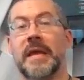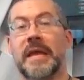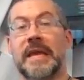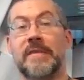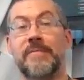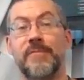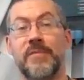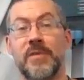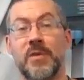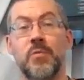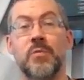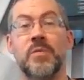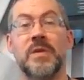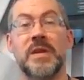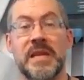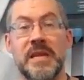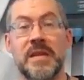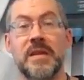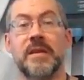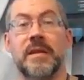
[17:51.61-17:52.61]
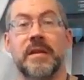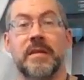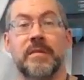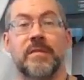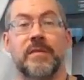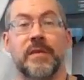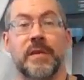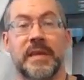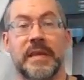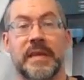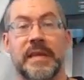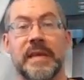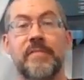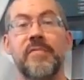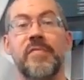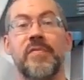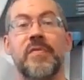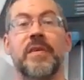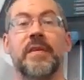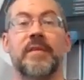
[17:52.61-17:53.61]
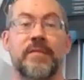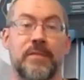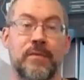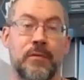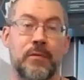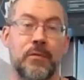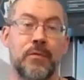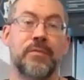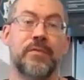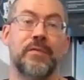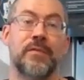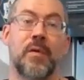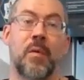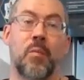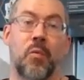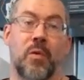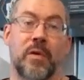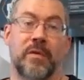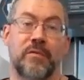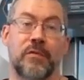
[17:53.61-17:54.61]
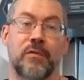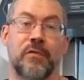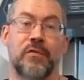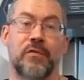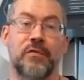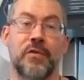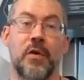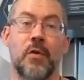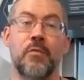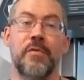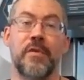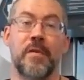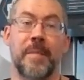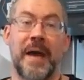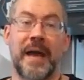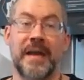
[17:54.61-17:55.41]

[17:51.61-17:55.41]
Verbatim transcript: if you needed to give this to someone to show them,